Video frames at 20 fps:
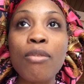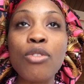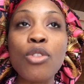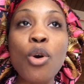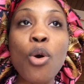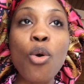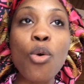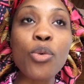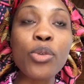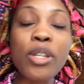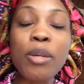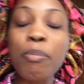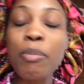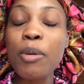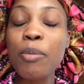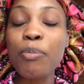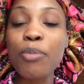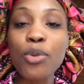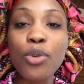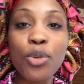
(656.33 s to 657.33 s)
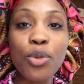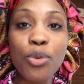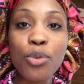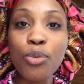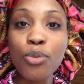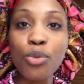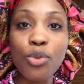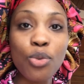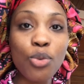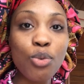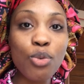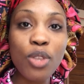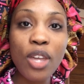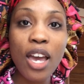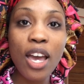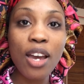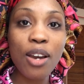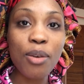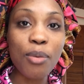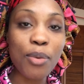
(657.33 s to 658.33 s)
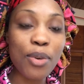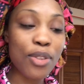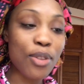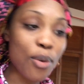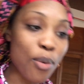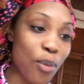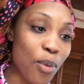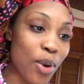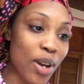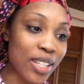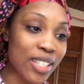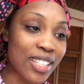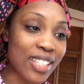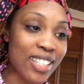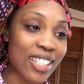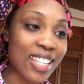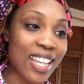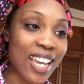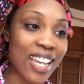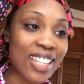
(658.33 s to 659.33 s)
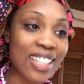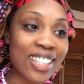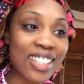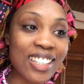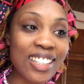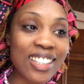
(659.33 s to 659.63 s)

the only people who knew that were the ones that